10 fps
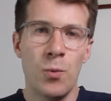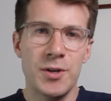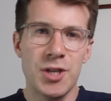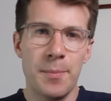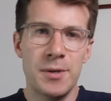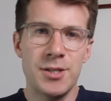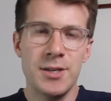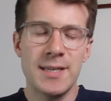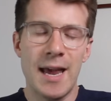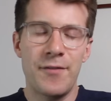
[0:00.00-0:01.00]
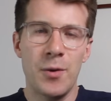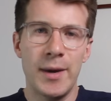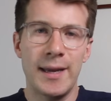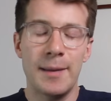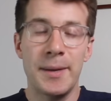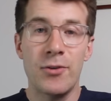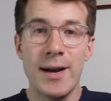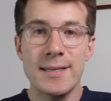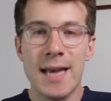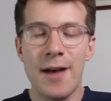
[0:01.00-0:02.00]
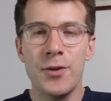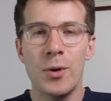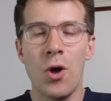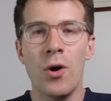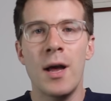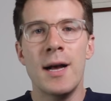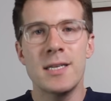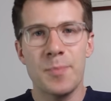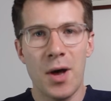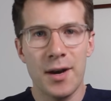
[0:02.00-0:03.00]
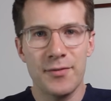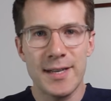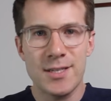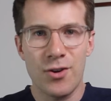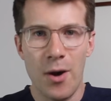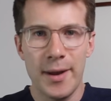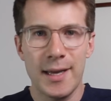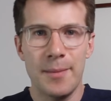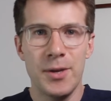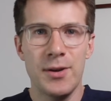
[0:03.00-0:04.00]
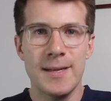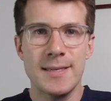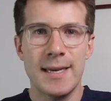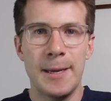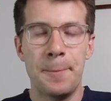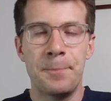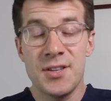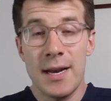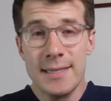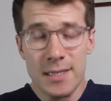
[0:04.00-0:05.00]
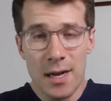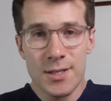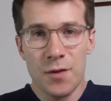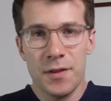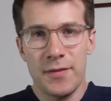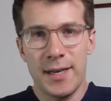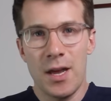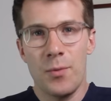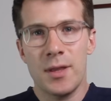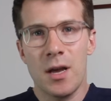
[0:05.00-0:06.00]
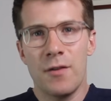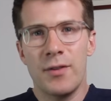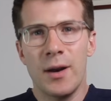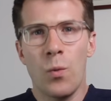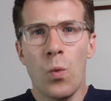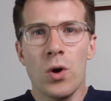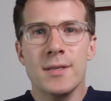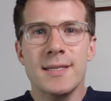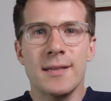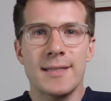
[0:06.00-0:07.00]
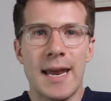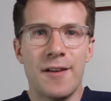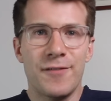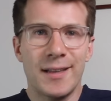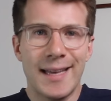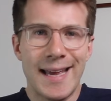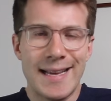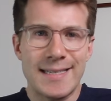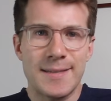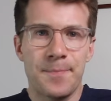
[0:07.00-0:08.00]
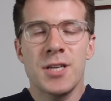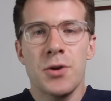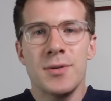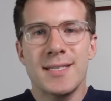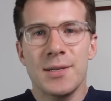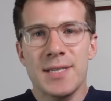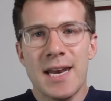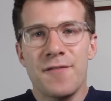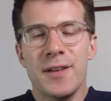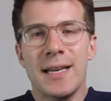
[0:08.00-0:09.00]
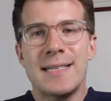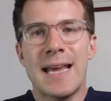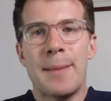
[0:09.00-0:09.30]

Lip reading: which I produce every week. It'd be great to have you along as part of this growing community. So let's start off the video with covering what Sildenafil is. So Sildenafil is